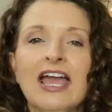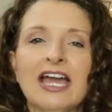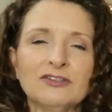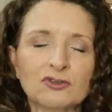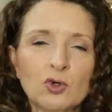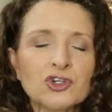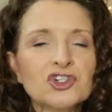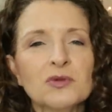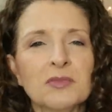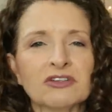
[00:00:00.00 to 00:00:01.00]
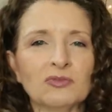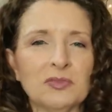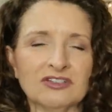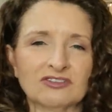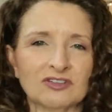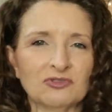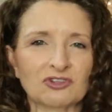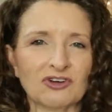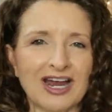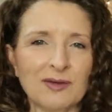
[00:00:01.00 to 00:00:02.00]
and of course you must be a
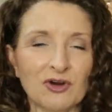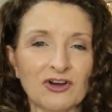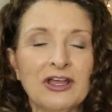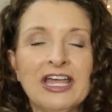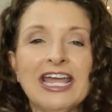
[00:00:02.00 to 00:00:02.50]
subscriber.